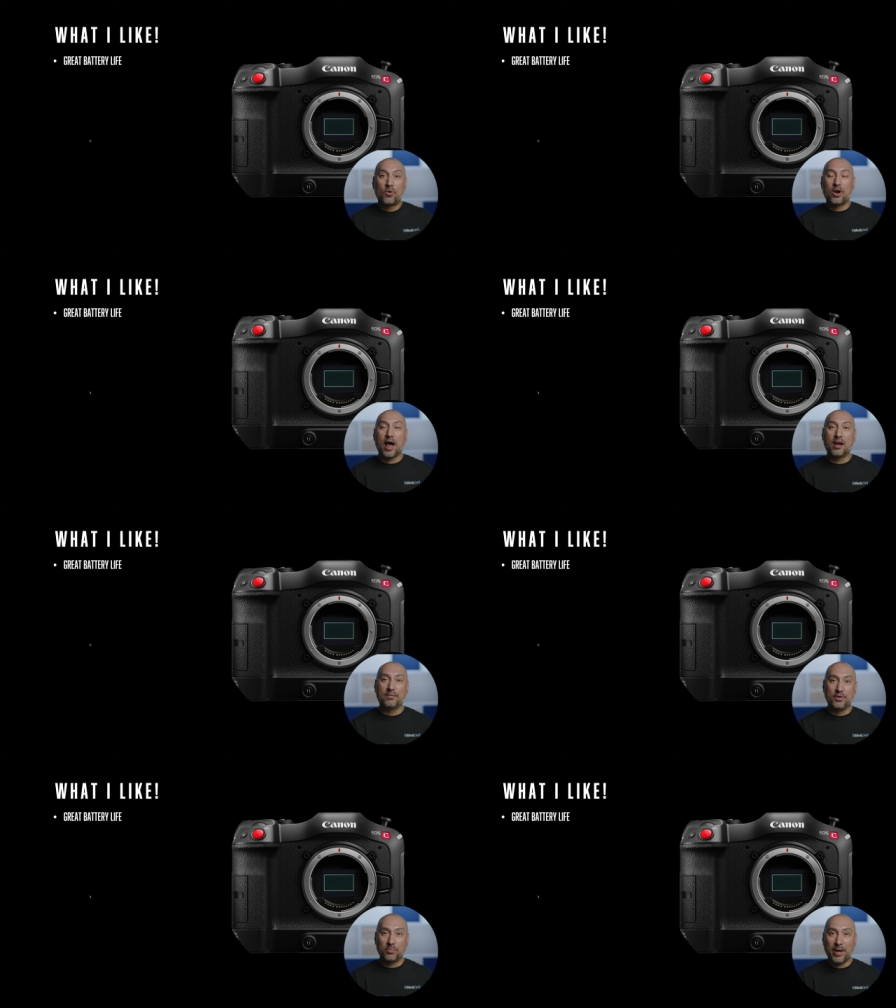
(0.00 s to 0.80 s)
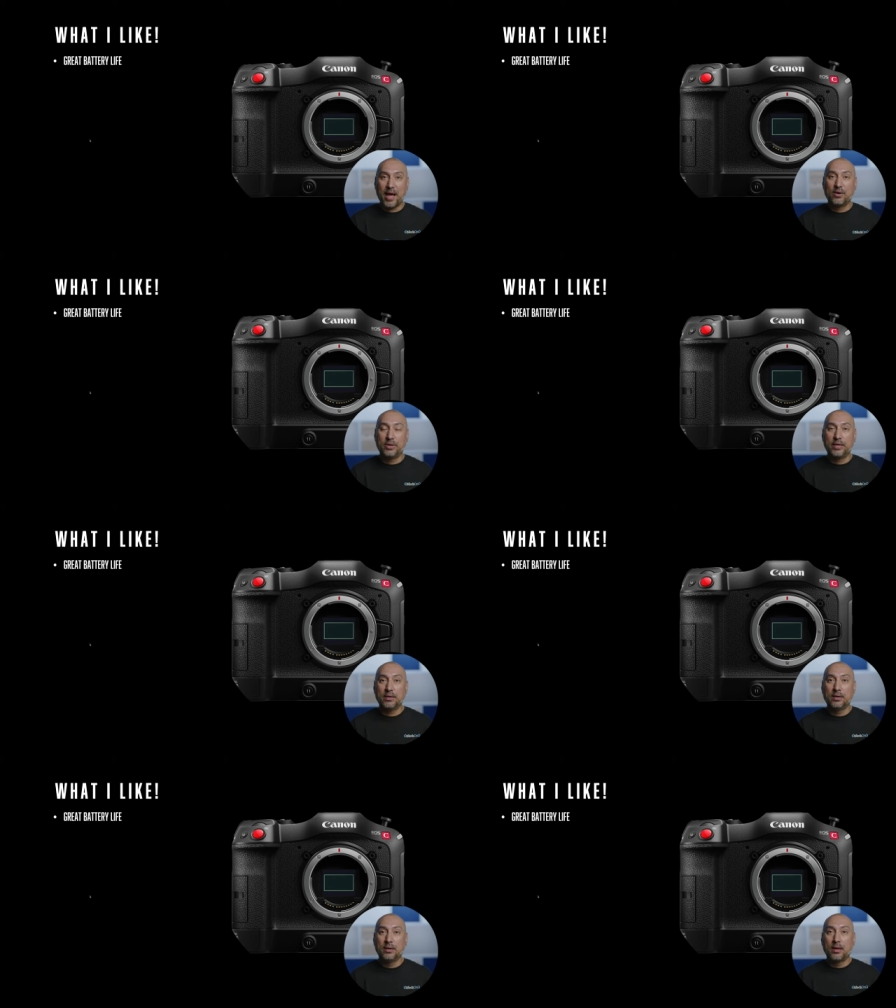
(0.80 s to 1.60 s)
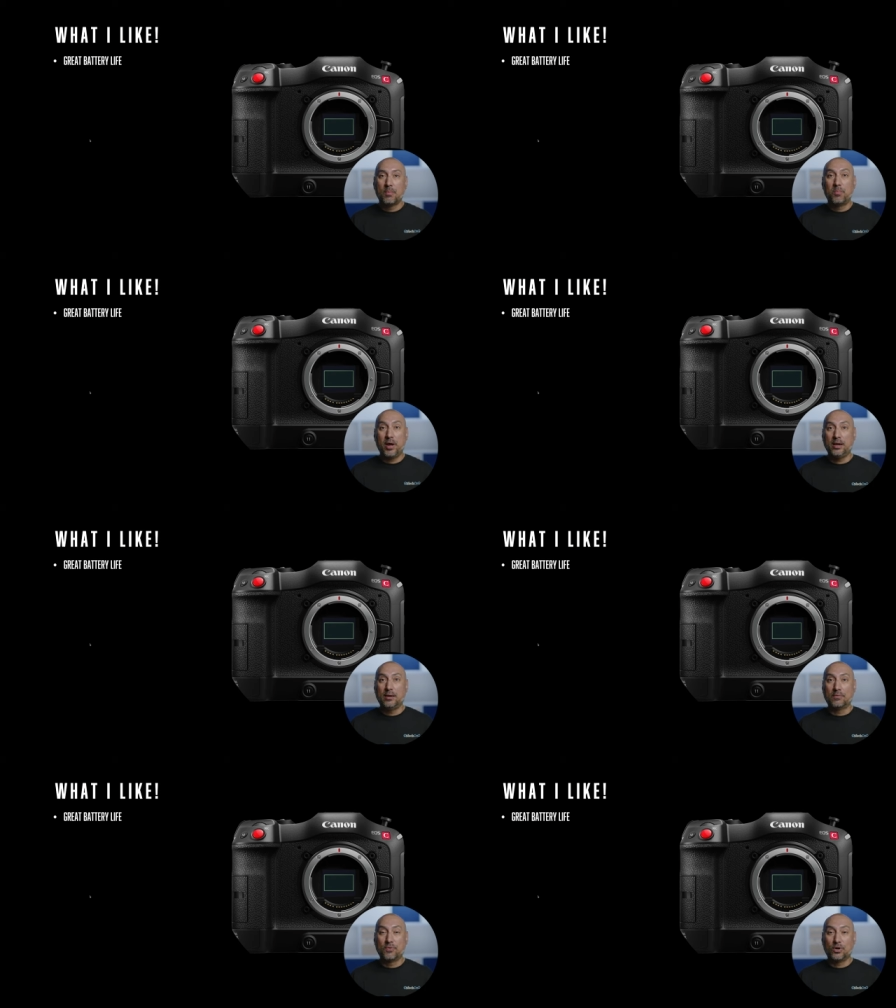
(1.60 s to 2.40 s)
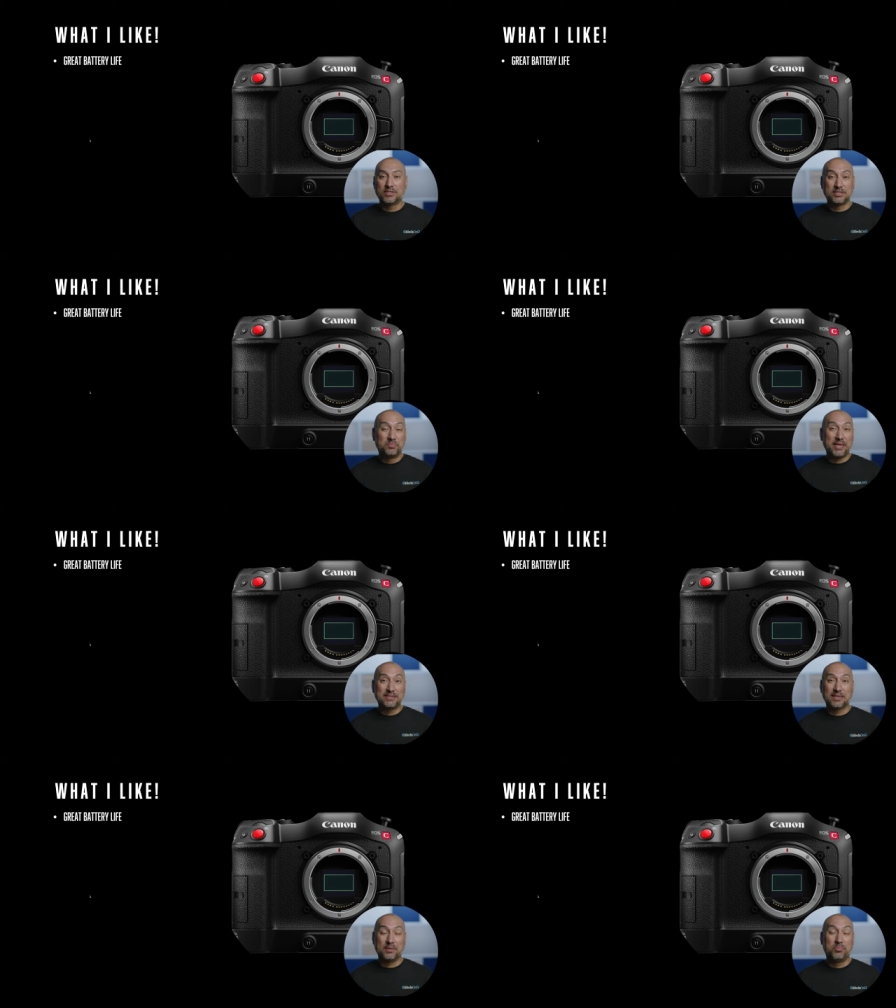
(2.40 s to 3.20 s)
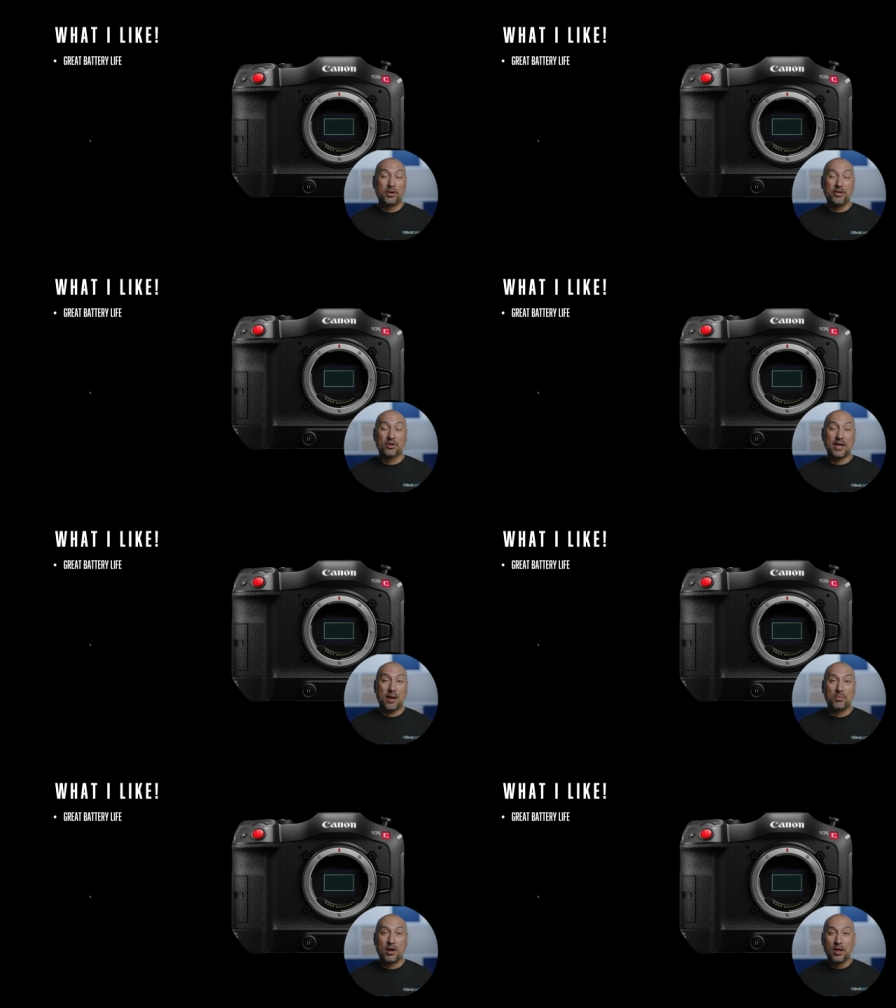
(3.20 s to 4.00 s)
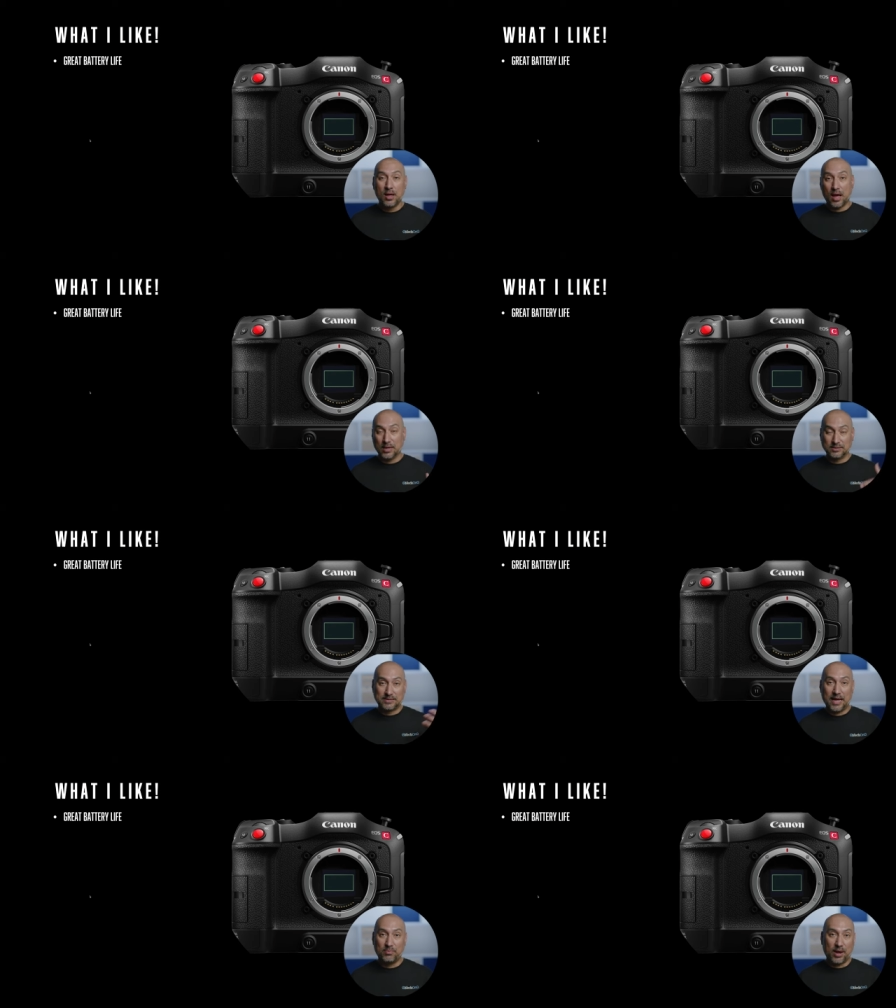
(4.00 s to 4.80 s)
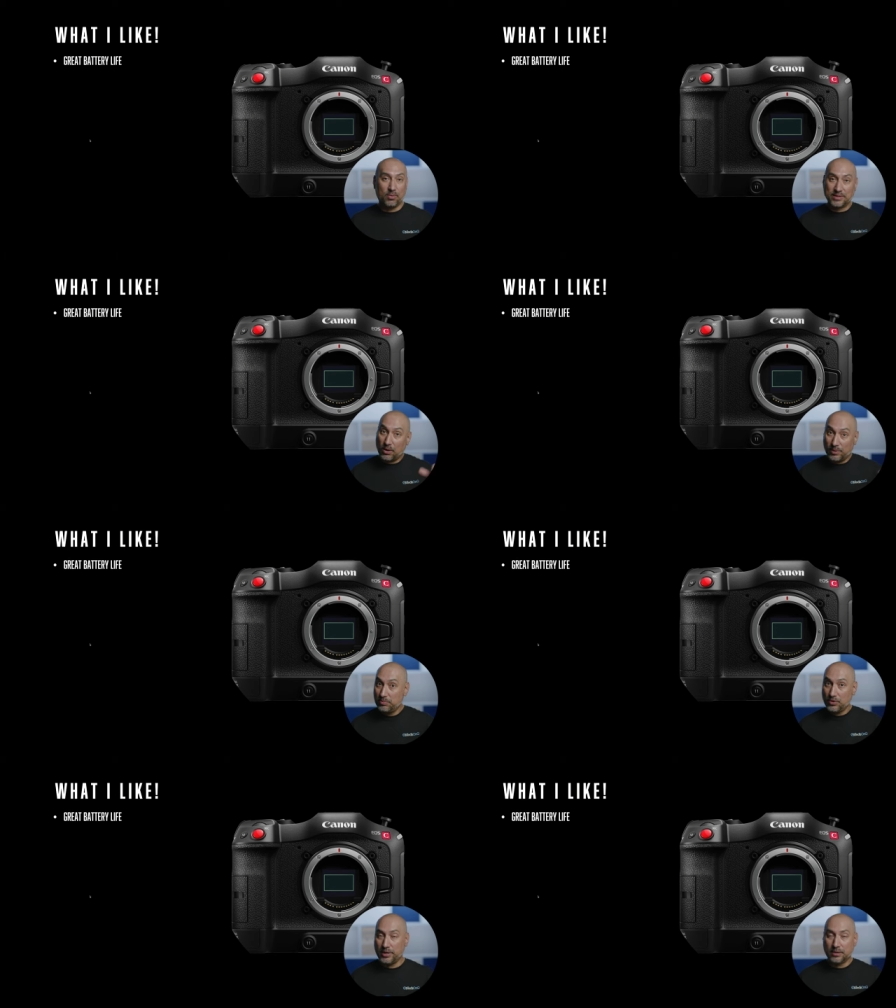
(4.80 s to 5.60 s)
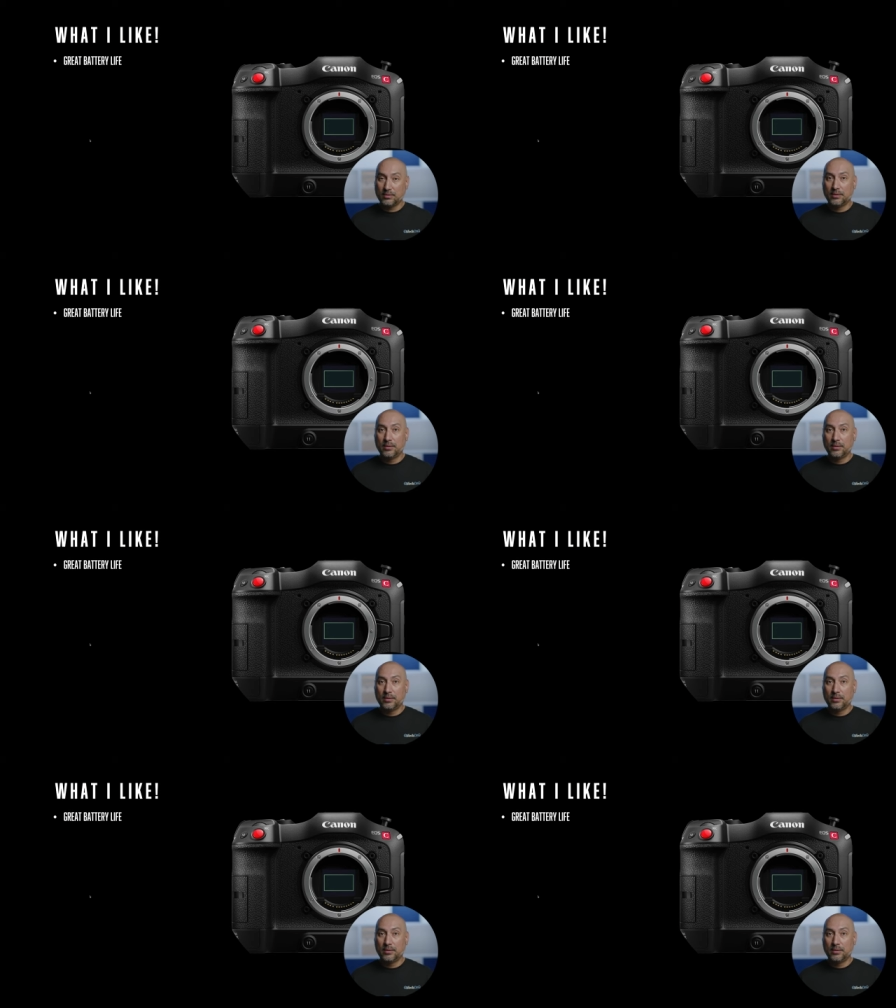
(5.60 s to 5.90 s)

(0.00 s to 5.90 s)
more out of your battery. But of course, it's basically putting your camera on standby without rebooting.